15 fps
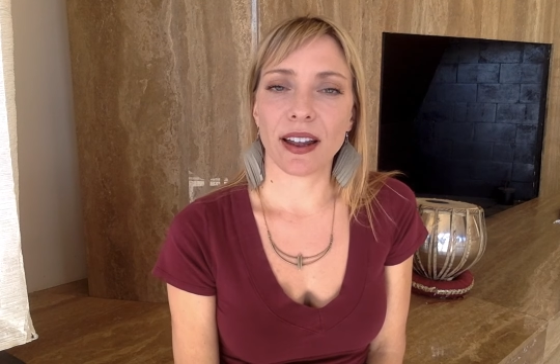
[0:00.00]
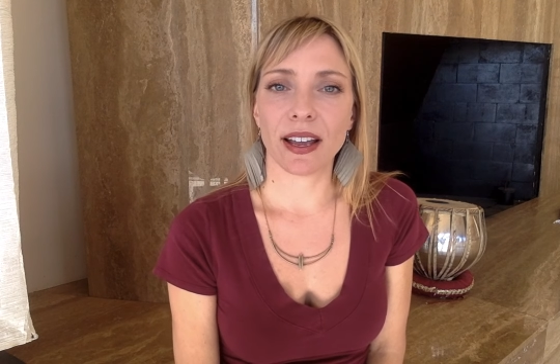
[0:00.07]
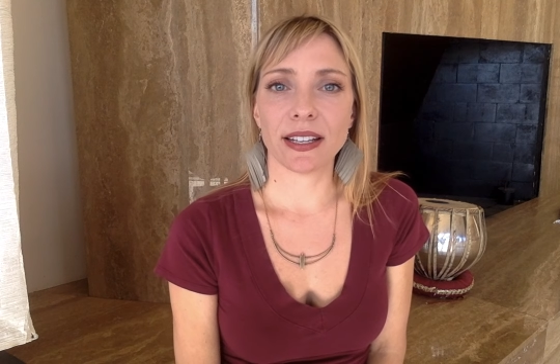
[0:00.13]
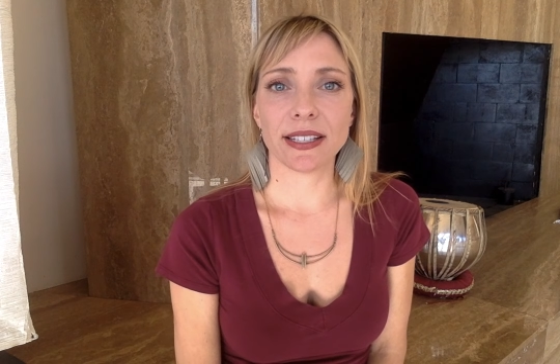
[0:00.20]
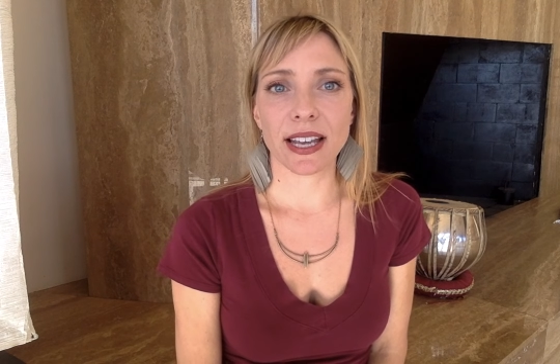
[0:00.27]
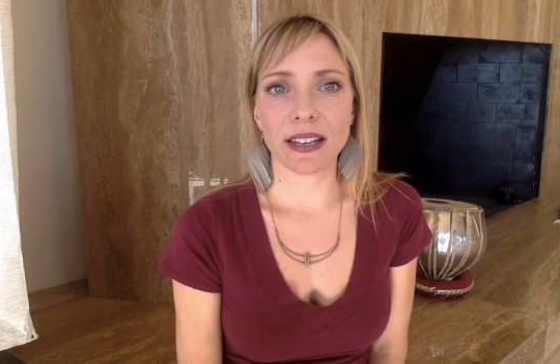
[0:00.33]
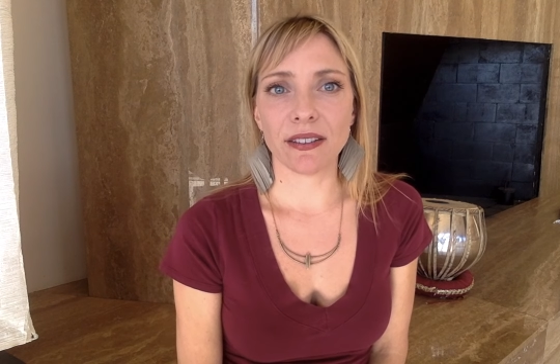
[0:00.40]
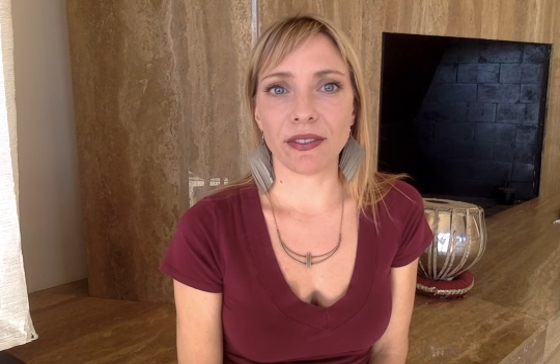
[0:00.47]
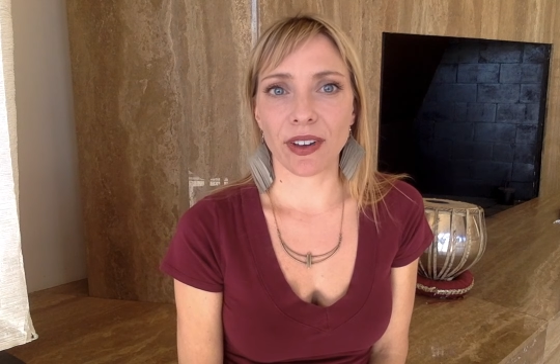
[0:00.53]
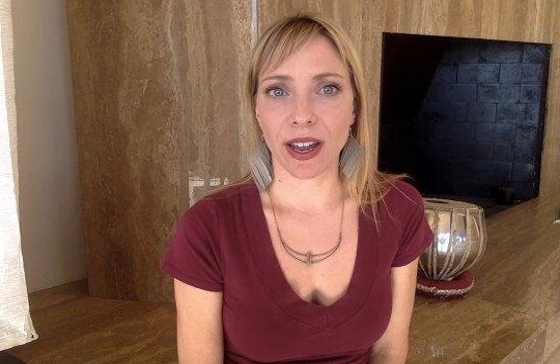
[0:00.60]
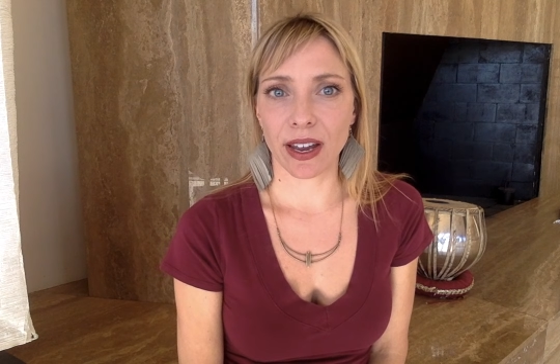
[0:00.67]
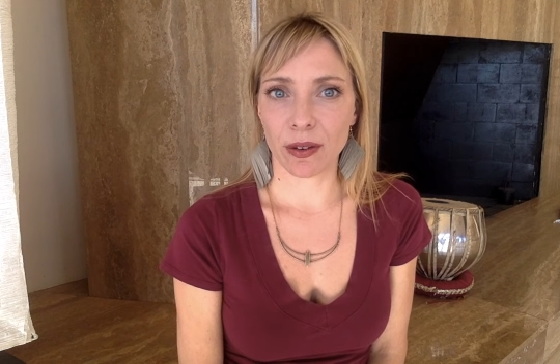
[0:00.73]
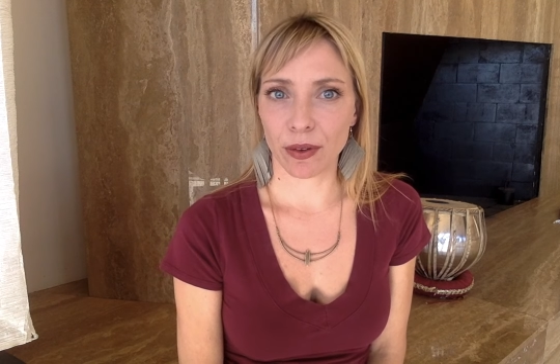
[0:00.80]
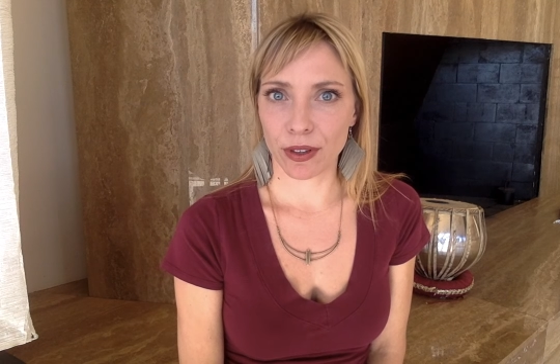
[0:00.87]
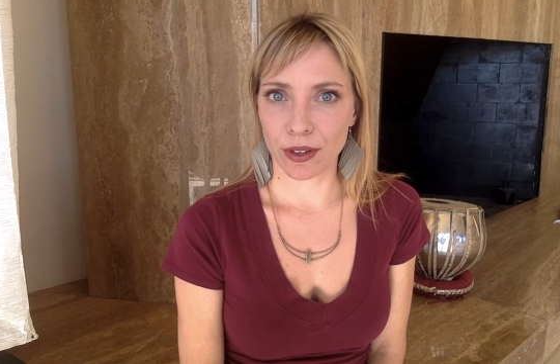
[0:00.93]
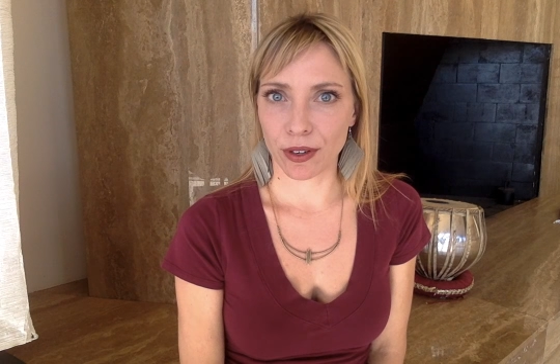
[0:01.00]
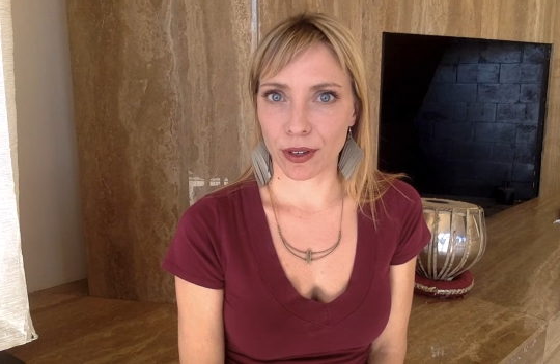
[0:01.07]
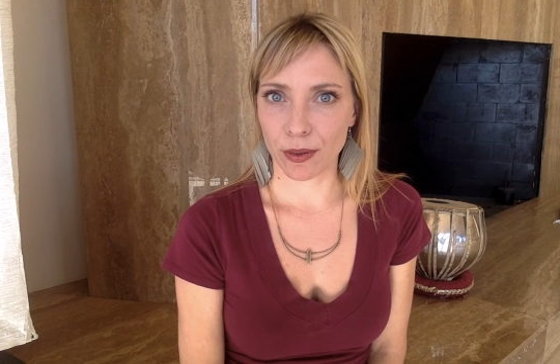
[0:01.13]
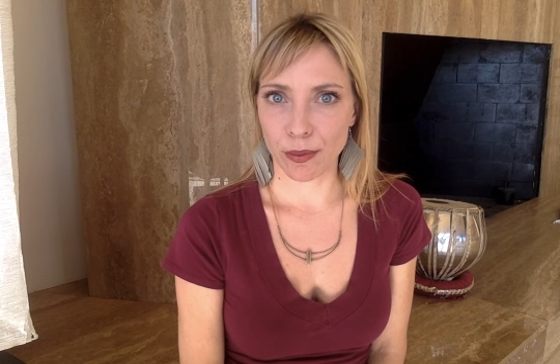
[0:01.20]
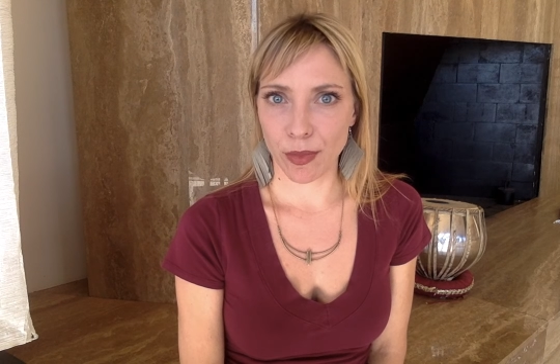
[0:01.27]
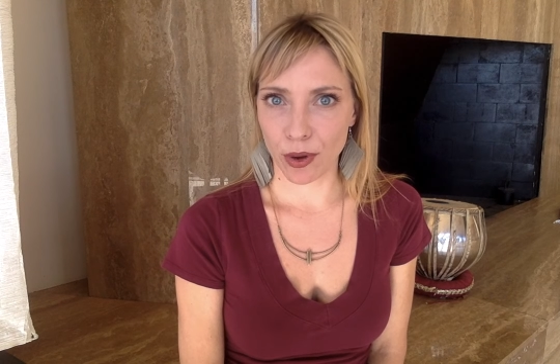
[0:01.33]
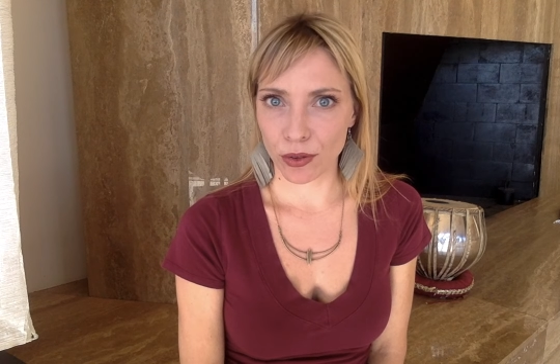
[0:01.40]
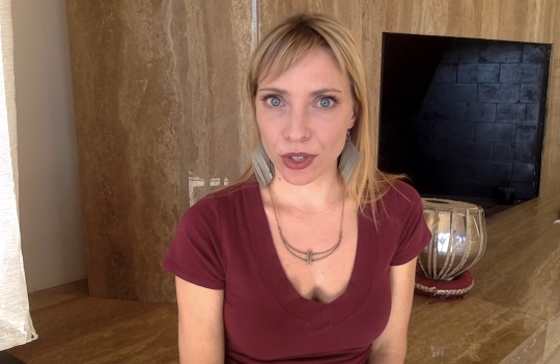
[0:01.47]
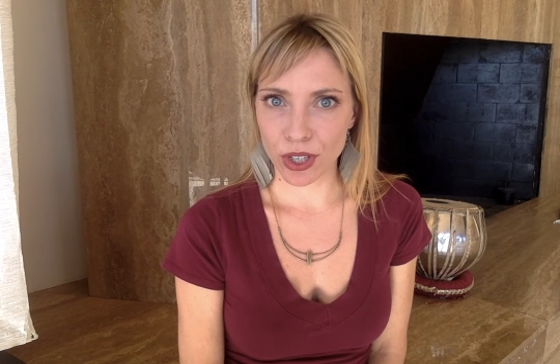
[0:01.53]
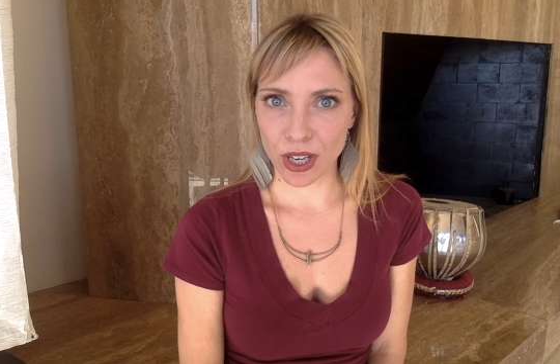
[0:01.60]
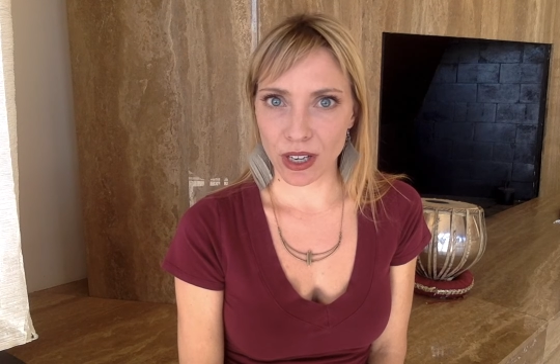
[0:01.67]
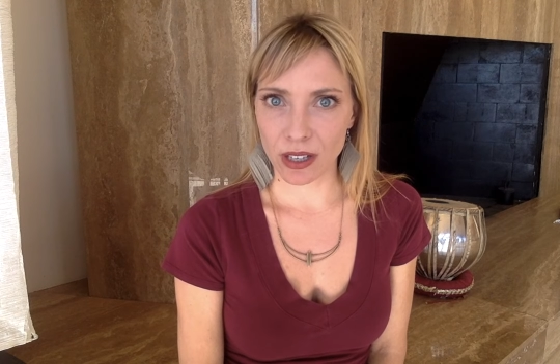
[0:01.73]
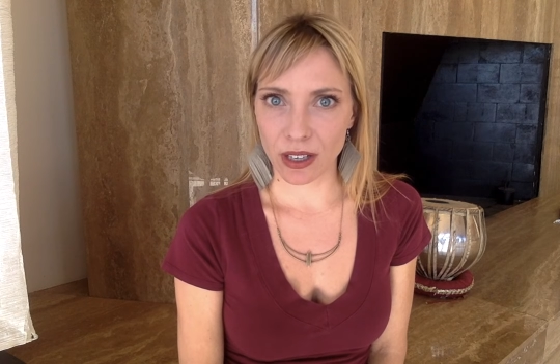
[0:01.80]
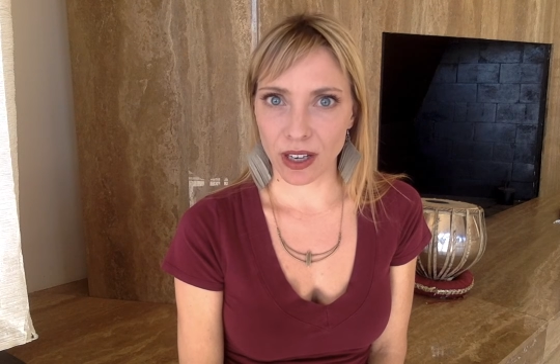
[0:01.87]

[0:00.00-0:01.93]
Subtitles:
identified with your emotion,